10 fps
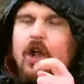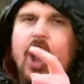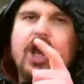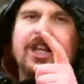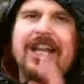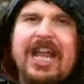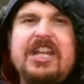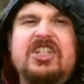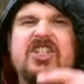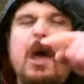At
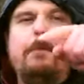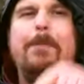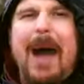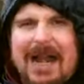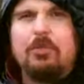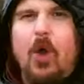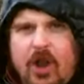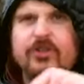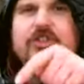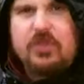least the bad
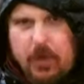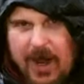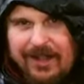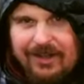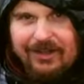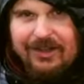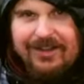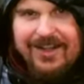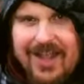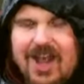ones will.
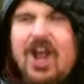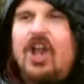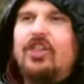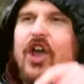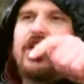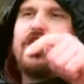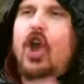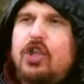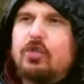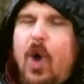The
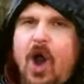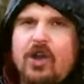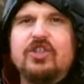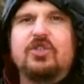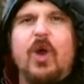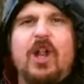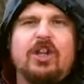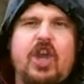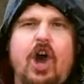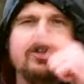good ones
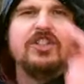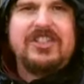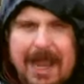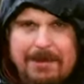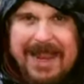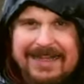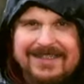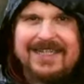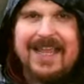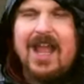will condemn
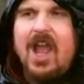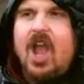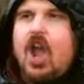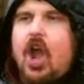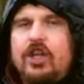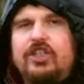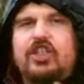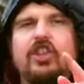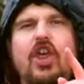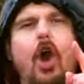it. And
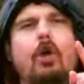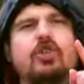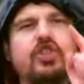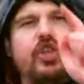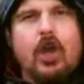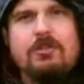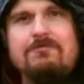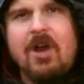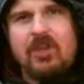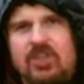to those
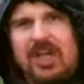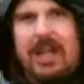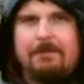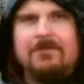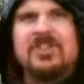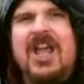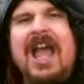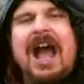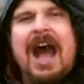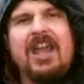good Muslims,
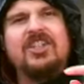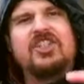I